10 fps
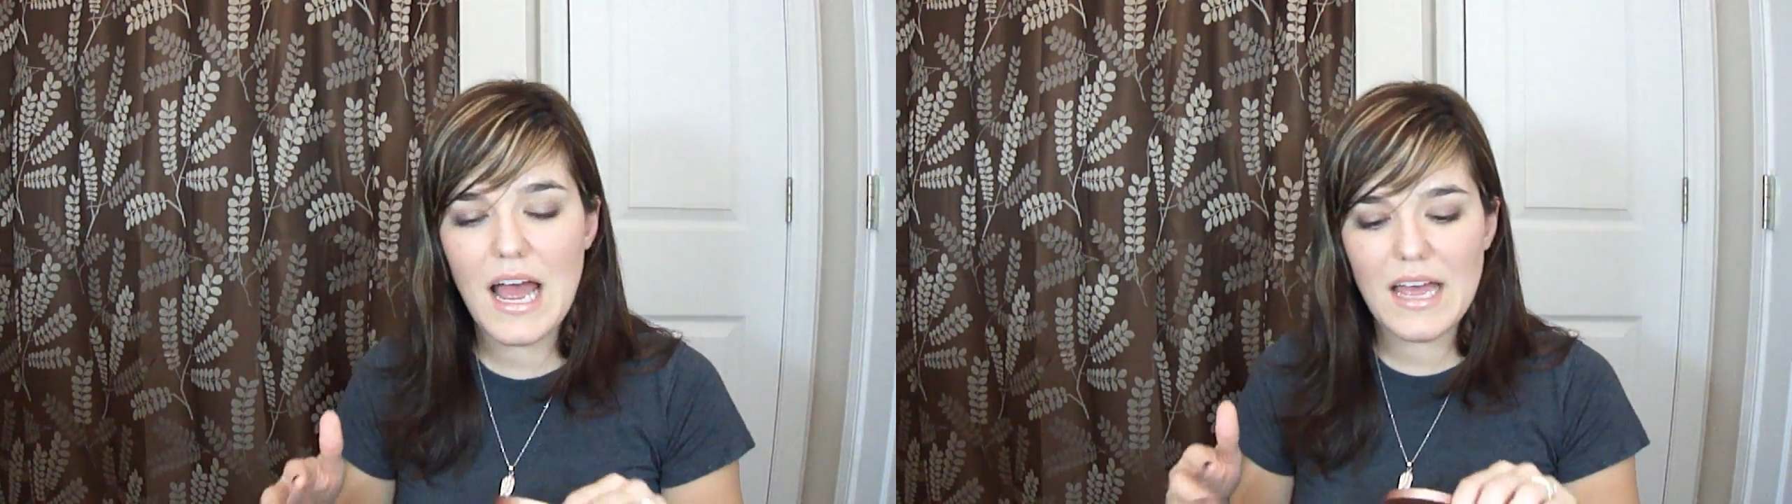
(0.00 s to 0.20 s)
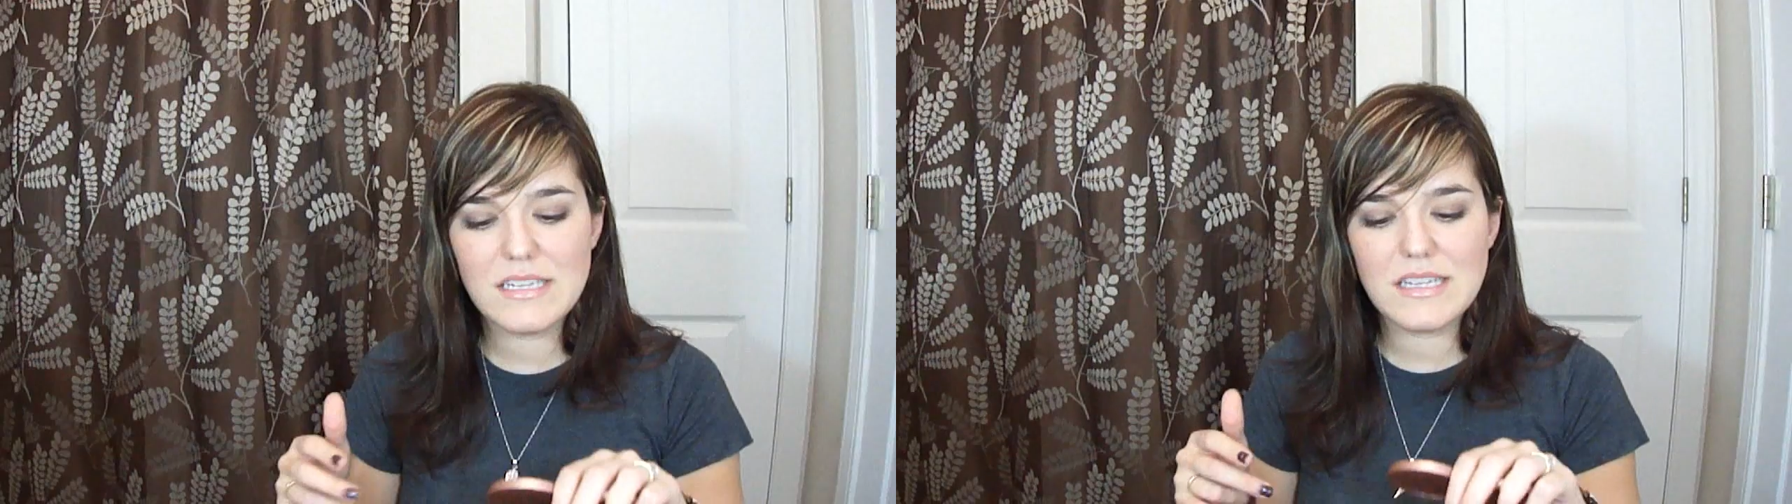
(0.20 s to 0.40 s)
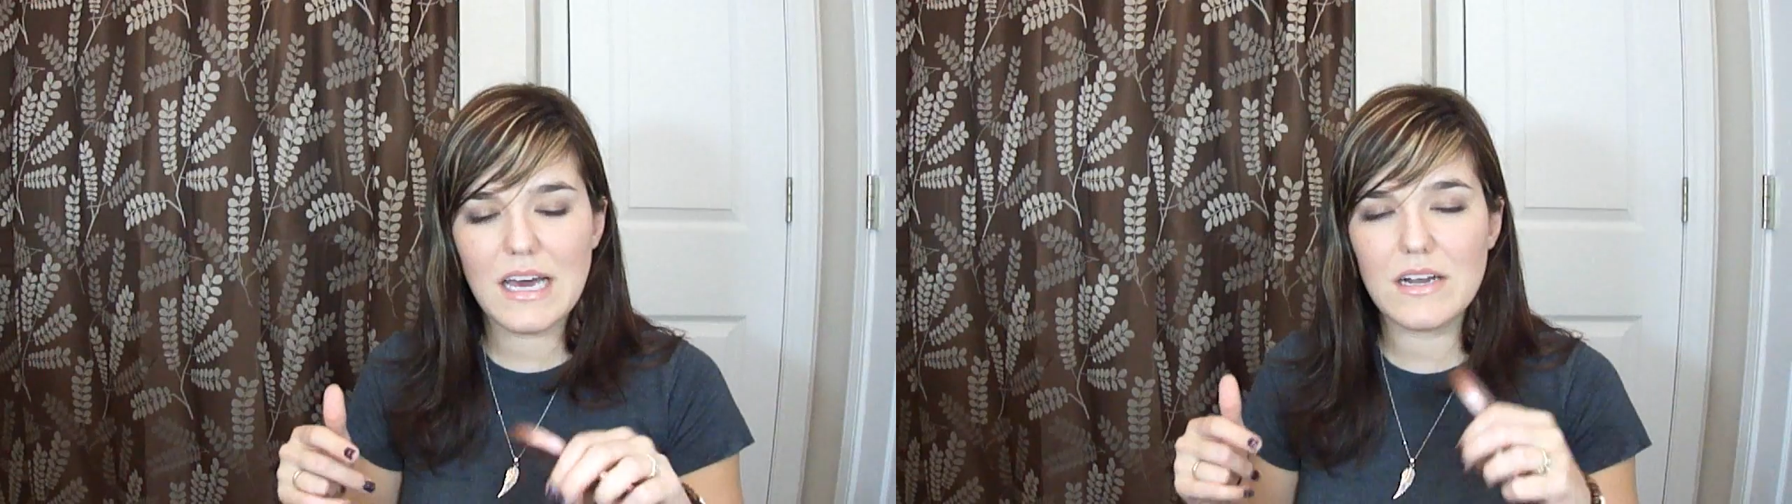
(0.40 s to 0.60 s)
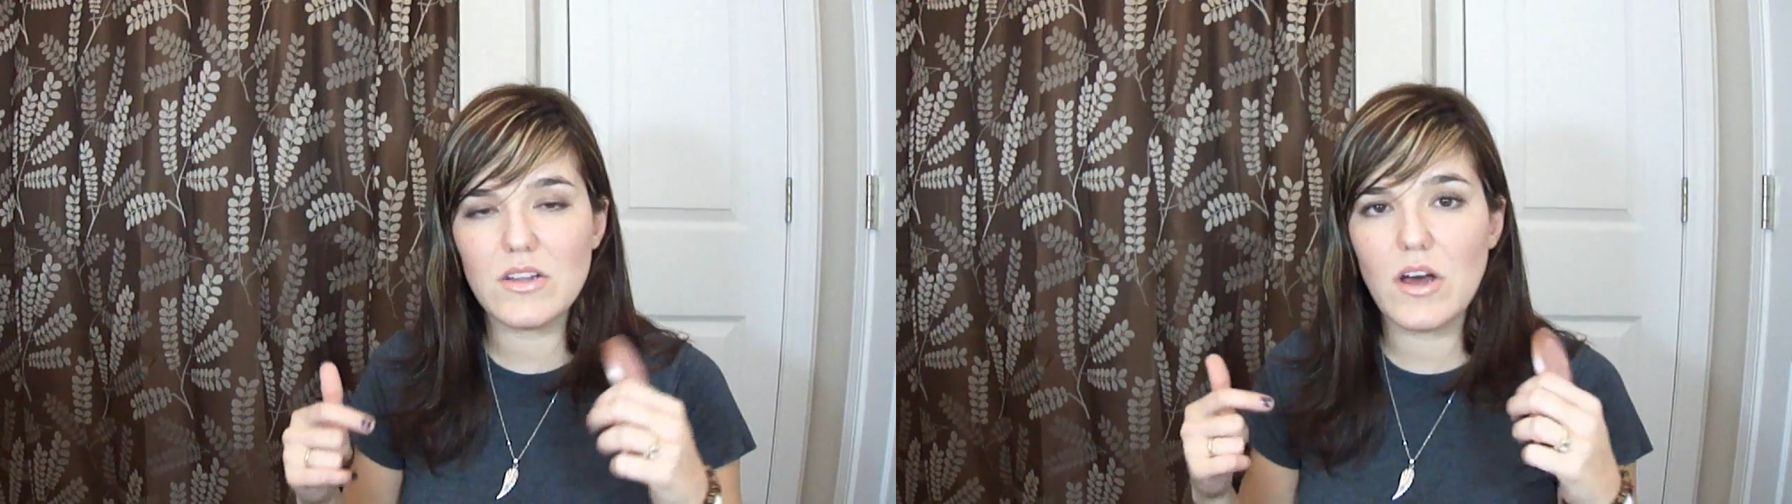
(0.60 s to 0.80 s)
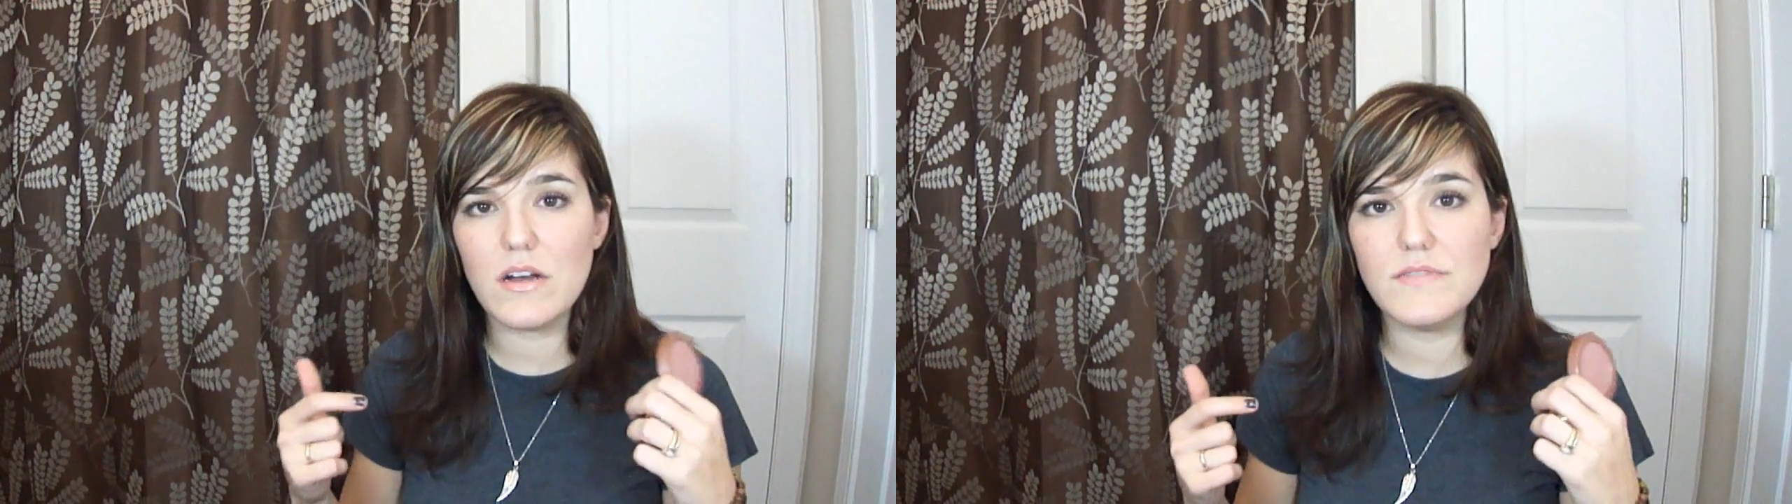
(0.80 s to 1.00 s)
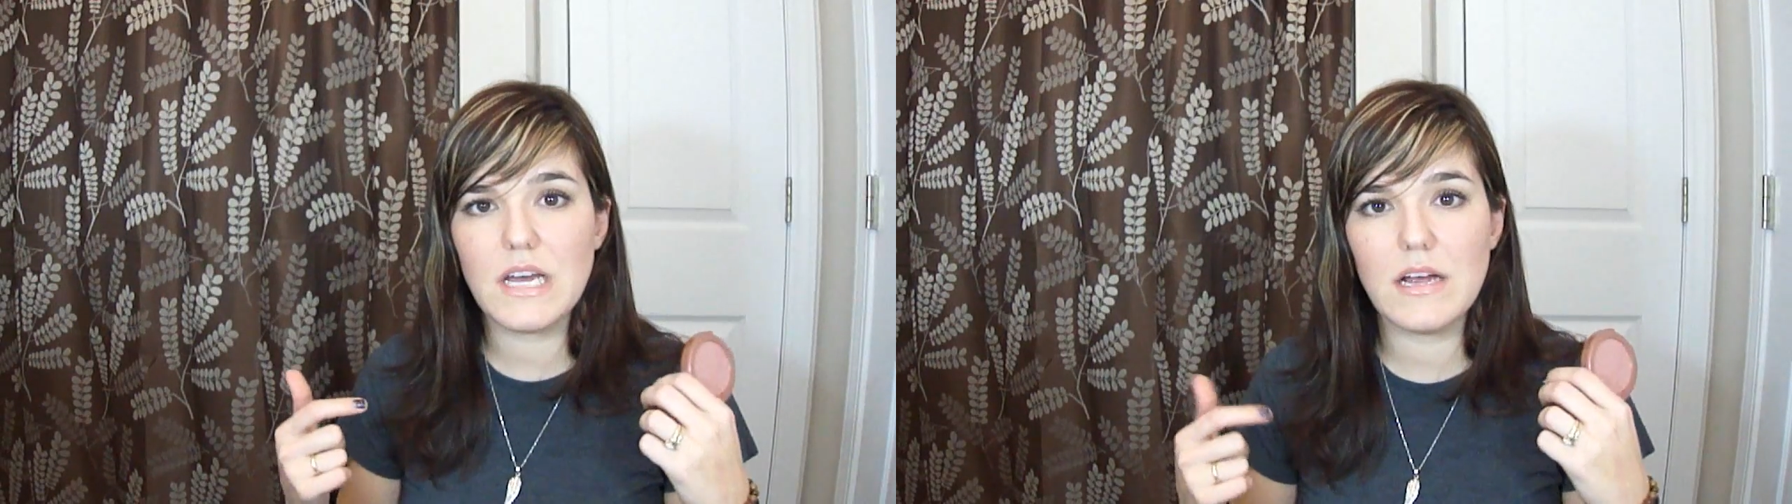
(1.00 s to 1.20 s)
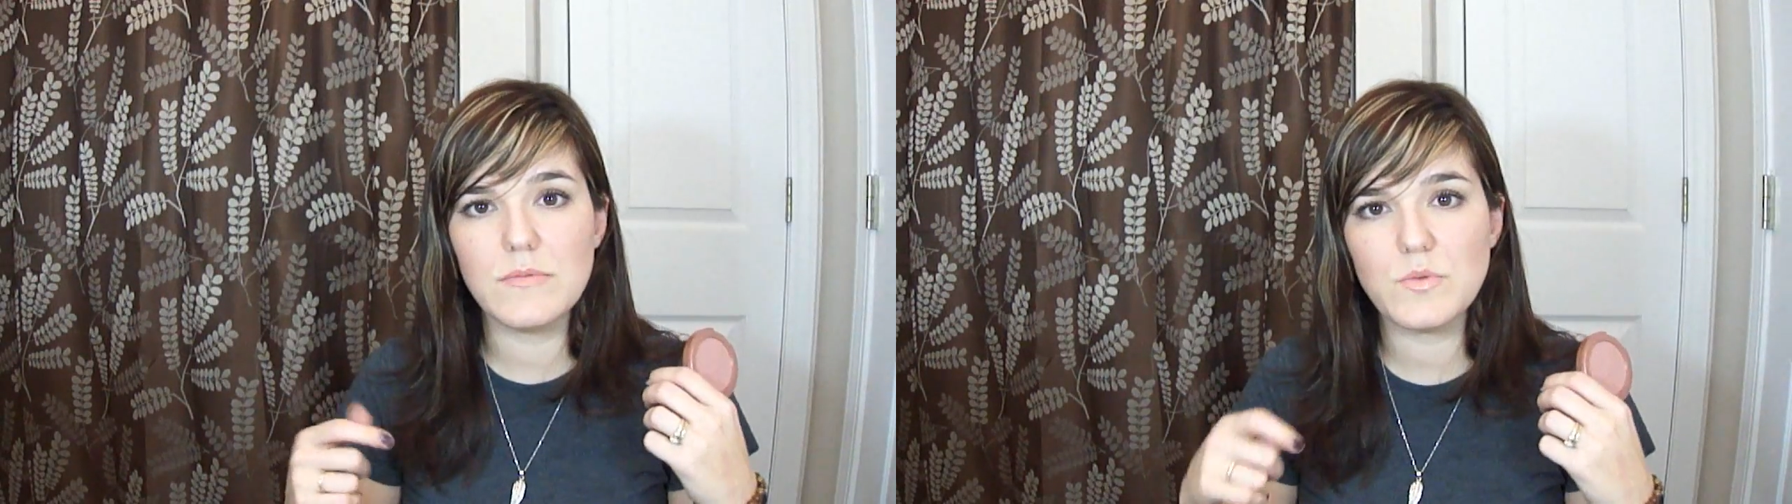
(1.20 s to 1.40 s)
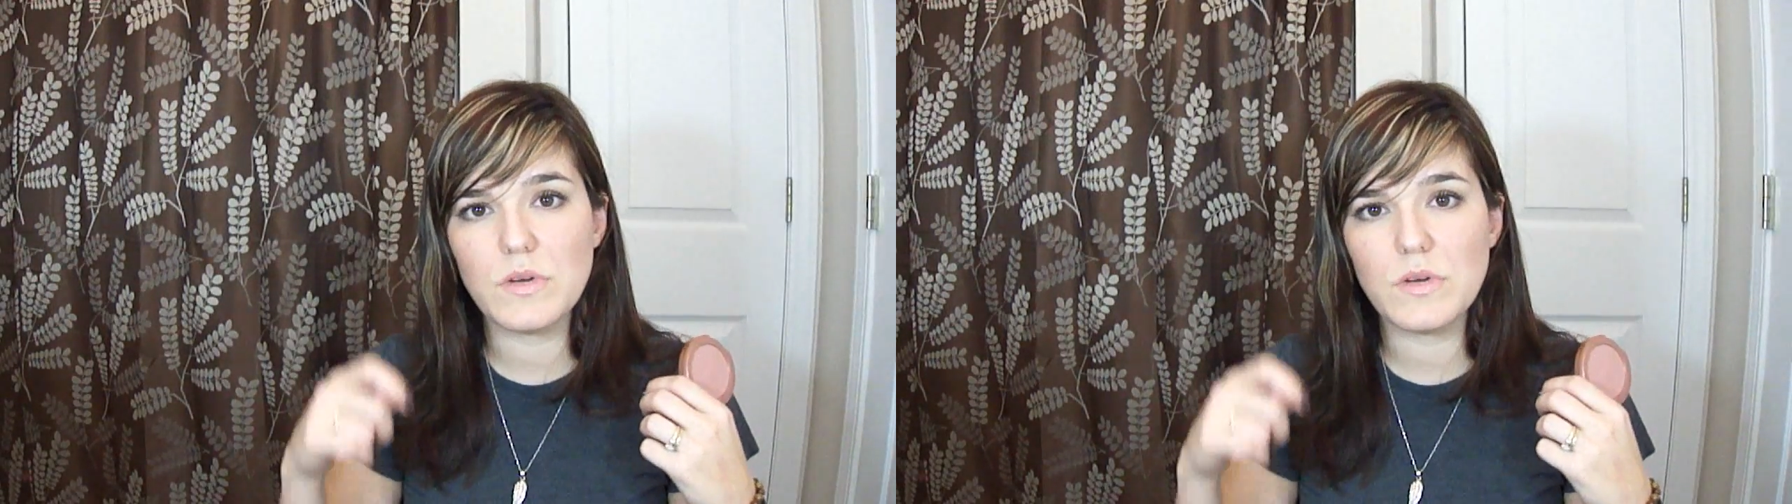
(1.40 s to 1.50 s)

is that a lot of times